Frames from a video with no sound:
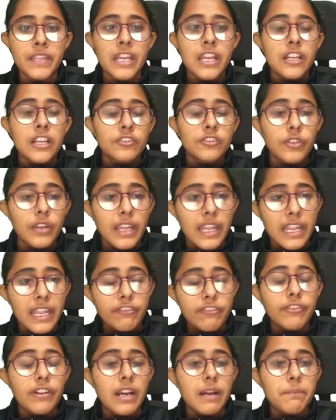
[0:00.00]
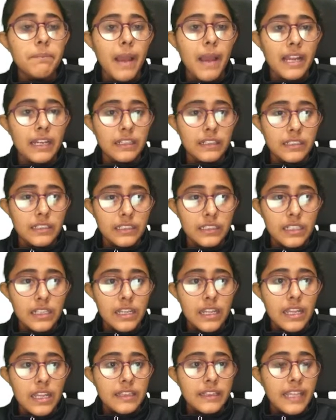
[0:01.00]
So if a banker,
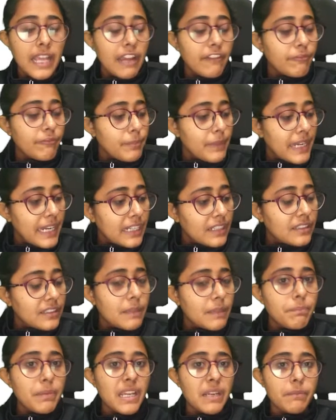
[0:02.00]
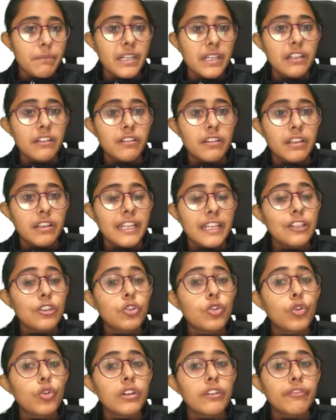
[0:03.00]
they have made the payment in
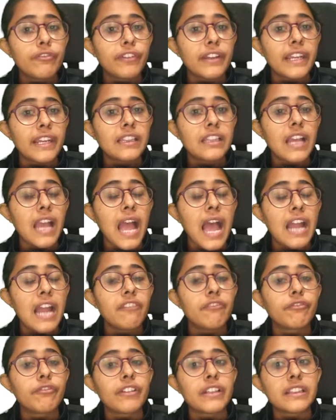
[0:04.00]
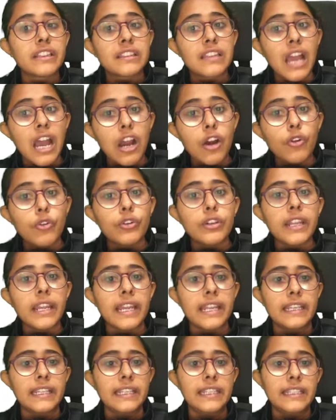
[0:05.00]
good faith and without
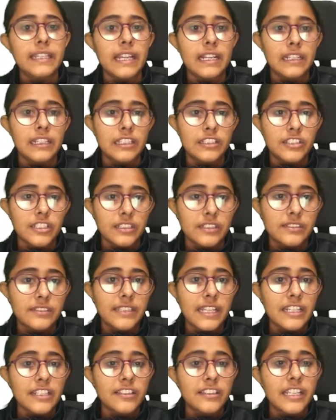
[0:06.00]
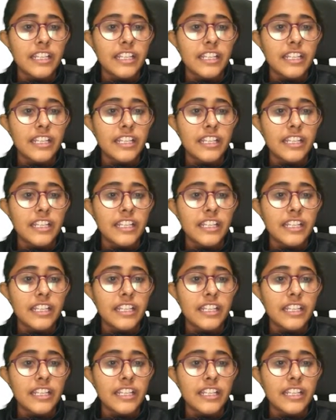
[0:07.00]
any negligence, then they